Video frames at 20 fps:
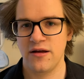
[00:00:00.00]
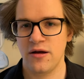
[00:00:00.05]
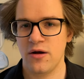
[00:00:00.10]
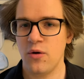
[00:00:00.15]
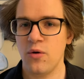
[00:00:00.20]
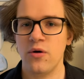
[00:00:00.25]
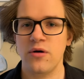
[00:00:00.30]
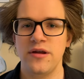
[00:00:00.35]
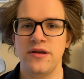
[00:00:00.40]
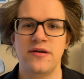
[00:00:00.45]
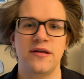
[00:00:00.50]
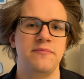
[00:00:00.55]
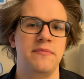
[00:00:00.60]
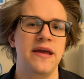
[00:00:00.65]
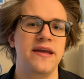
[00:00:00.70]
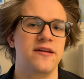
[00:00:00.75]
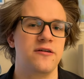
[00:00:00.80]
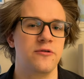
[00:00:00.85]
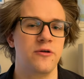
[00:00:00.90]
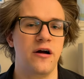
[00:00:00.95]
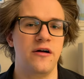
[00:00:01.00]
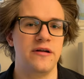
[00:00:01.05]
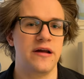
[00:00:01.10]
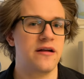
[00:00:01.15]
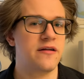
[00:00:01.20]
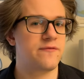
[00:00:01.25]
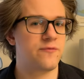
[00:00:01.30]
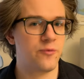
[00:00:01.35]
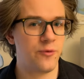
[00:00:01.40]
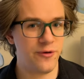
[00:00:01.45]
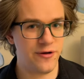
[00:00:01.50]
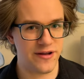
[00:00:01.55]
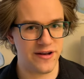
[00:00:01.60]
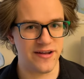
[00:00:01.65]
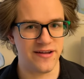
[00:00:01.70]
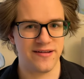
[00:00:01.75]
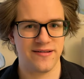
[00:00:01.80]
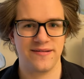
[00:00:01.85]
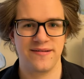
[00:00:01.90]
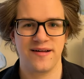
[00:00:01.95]
Or you can make your own out of
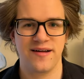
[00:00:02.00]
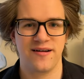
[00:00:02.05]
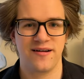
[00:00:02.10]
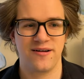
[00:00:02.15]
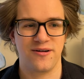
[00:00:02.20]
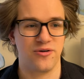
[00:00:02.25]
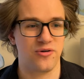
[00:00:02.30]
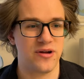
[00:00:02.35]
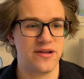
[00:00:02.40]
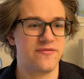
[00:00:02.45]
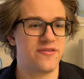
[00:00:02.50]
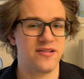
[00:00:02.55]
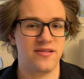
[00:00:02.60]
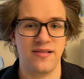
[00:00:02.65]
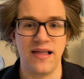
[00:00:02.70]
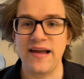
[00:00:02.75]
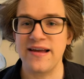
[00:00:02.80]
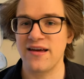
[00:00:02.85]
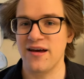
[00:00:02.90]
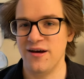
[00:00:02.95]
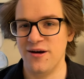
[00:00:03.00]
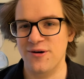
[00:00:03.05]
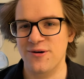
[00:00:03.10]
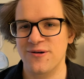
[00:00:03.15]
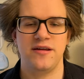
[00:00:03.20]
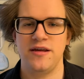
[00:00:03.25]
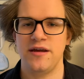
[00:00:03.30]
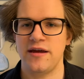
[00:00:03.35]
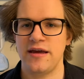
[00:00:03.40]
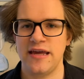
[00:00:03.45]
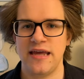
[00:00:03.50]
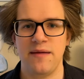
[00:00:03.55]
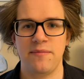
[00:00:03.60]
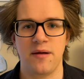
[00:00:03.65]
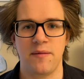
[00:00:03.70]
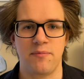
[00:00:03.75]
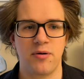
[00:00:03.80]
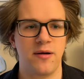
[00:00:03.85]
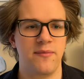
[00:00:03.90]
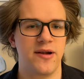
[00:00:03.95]
wood or even Lego. You can keep
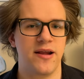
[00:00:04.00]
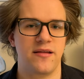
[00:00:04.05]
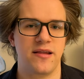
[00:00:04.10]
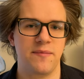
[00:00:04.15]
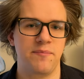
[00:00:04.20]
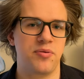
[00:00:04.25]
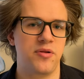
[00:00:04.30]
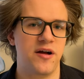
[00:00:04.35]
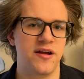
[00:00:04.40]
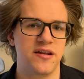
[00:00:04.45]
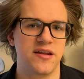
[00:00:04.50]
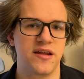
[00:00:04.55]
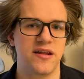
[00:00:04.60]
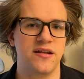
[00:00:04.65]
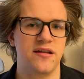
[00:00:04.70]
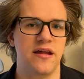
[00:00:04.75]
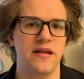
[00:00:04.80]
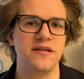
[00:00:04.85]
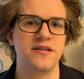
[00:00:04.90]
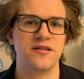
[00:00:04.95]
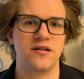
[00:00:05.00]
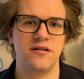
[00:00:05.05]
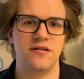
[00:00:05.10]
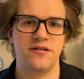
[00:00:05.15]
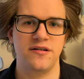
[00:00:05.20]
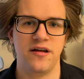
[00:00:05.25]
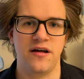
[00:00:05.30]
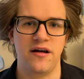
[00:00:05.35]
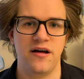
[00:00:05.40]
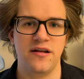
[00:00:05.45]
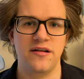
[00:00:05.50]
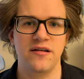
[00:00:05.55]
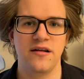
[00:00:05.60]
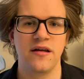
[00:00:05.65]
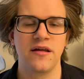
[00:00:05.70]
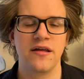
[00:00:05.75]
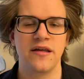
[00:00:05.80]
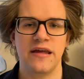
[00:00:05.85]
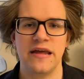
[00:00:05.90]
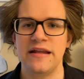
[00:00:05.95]
it permanently plugged in and turned on
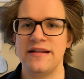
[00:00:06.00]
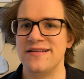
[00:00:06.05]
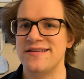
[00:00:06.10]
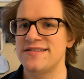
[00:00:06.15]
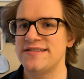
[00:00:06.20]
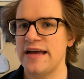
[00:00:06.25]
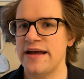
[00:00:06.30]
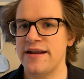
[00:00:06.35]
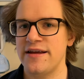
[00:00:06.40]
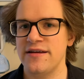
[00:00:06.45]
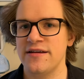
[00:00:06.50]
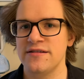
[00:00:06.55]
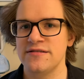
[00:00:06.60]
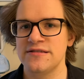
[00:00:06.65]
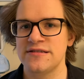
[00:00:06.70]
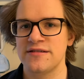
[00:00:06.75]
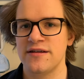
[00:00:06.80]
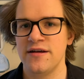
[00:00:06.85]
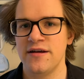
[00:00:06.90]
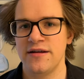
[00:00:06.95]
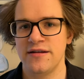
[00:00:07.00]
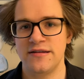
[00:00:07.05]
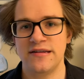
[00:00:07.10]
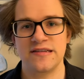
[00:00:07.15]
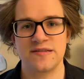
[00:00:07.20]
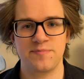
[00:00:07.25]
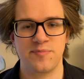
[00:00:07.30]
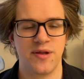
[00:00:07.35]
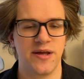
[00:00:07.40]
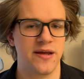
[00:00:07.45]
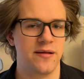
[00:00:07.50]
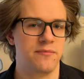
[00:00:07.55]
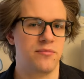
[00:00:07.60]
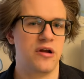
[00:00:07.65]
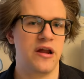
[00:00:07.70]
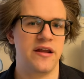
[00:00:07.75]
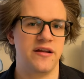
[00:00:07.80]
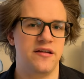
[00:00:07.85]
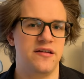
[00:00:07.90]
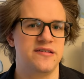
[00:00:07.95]
in settings, display and
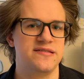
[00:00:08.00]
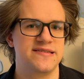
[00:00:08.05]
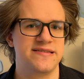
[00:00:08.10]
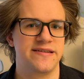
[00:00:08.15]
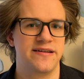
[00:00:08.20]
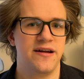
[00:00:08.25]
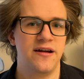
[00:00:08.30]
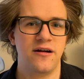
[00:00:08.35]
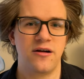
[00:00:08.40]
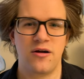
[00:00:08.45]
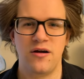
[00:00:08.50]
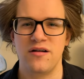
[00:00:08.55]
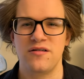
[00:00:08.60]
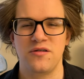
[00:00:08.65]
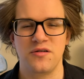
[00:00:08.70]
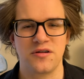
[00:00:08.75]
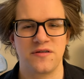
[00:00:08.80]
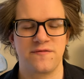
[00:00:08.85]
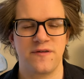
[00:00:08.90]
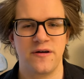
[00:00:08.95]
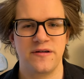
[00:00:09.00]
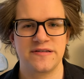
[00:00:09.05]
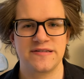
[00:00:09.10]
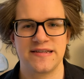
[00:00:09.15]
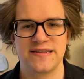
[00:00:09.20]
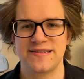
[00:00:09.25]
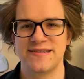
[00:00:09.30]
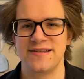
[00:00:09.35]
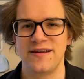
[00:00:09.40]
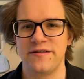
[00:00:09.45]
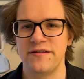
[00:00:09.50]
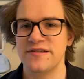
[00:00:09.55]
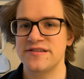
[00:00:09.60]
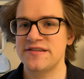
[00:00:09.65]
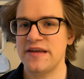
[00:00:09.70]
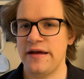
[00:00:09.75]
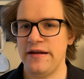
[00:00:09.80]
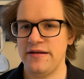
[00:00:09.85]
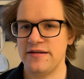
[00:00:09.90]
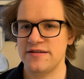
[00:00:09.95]
brightness, or on older phones, this is under
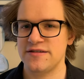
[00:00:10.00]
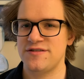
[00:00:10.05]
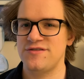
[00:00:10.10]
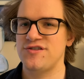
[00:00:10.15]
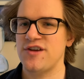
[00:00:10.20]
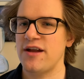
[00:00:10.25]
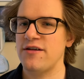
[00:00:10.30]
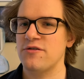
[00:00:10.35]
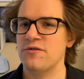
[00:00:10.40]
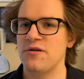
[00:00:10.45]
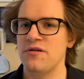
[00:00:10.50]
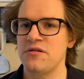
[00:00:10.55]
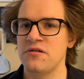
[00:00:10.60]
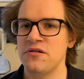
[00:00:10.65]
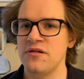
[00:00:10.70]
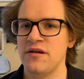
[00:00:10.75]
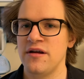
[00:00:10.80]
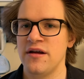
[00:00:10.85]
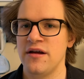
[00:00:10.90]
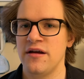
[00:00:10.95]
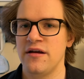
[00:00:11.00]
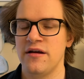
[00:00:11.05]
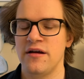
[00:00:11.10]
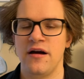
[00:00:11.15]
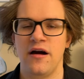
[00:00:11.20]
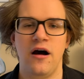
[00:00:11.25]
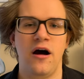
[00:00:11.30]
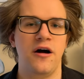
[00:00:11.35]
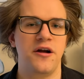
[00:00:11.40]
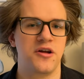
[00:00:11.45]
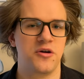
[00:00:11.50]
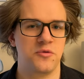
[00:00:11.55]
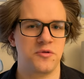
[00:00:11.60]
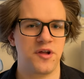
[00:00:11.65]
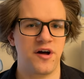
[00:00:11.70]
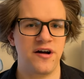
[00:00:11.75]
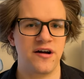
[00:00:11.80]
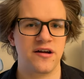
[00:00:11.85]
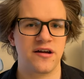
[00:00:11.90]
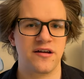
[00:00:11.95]
settings general, auto
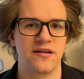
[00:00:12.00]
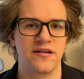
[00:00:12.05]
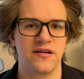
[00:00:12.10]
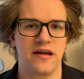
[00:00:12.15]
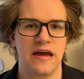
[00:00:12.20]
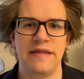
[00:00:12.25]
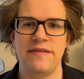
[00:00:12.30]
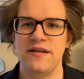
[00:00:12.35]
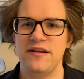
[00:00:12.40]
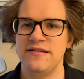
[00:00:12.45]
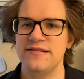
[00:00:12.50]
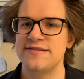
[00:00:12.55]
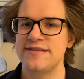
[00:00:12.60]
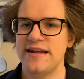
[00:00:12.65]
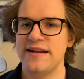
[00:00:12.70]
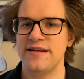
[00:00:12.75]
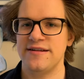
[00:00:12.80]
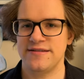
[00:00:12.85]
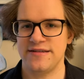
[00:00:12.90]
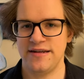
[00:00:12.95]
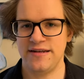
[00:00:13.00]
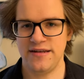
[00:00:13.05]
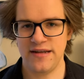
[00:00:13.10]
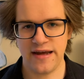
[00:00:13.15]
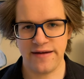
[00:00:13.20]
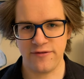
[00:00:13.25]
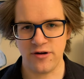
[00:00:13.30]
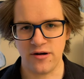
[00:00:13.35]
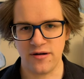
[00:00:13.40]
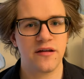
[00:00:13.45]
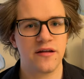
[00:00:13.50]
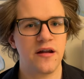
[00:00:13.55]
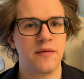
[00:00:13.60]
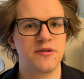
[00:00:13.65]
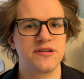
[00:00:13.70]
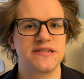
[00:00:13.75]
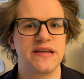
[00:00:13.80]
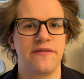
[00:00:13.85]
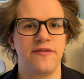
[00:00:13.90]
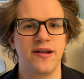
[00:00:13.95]
lock, and then you set it to never.
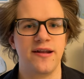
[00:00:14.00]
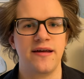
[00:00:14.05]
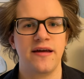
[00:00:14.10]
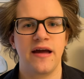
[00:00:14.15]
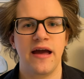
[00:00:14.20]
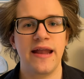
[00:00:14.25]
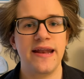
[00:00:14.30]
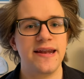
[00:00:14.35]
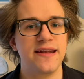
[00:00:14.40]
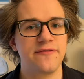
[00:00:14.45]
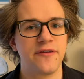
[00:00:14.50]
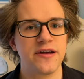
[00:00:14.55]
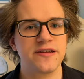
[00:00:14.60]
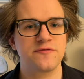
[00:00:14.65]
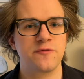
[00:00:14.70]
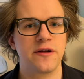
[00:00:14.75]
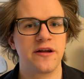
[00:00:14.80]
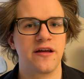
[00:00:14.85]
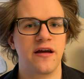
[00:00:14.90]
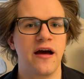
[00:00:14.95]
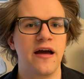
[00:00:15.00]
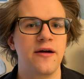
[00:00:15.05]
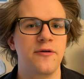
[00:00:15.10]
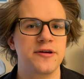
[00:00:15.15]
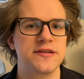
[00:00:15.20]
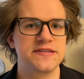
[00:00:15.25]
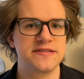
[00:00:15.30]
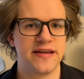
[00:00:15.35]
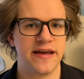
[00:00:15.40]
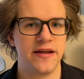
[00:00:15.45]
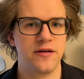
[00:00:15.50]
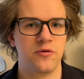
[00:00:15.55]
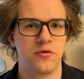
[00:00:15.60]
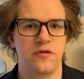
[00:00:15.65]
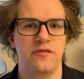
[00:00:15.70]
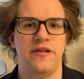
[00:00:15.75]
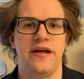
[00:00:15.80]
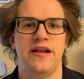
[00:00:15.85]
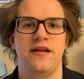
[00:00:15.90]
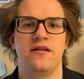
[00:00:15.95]
Number seven, any device running iOS 10 or
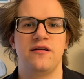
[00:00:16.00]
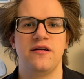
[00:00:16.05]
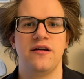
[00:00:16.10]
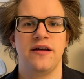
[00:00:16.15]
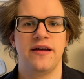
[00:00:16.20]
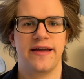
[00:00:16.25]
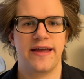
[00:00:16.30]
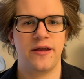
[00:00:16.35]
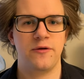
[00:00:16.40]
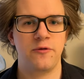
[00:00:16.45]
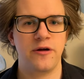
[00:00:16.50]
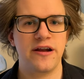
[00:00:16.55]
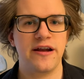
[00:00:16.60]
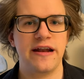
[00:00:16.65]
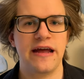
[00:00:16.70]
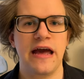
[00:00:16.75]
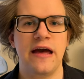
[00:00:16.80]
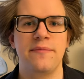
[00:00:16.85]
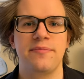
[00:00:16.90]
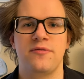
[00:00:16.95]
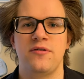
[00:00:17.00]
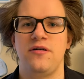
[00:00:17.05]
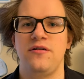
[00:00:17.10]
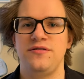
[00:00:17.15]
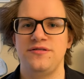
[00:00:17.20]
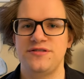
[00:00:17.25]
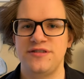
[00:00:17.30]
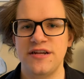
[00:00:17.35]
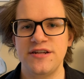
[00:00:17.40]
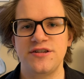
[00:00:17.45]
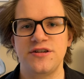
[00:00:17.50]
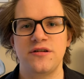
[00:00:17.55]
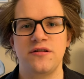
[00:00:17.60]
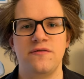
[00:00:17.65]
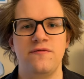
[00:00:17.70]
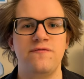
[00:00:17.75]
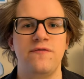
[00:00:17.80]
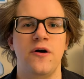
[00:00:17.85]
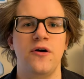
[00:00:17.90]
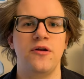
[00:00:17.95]
later can run an app called Digital
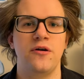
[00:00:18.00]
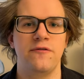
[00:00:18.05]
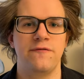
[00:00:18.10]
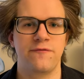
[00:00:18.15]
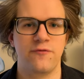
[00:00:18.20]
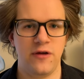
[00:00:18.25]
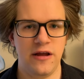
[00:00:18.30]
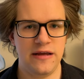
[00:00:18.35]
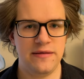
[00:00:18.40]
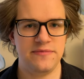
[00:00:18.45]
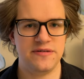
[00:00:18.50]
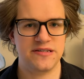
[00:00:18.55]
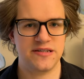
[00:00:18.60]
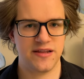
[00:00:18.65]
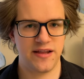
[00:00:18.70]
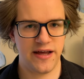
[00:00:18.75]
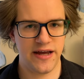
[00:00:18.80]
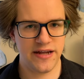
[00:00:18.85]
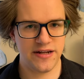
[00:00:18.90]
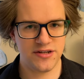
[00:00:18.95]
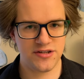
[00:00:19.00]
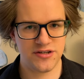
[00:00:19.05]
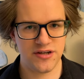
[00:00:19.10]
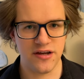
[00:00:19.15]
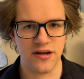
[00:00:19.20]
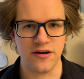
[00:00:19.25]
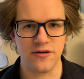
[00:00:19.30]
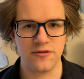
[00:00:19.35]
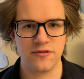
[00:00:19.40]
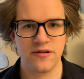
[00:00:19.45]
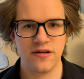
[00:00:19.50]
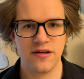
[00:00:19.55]
Photo Frame Slideshow.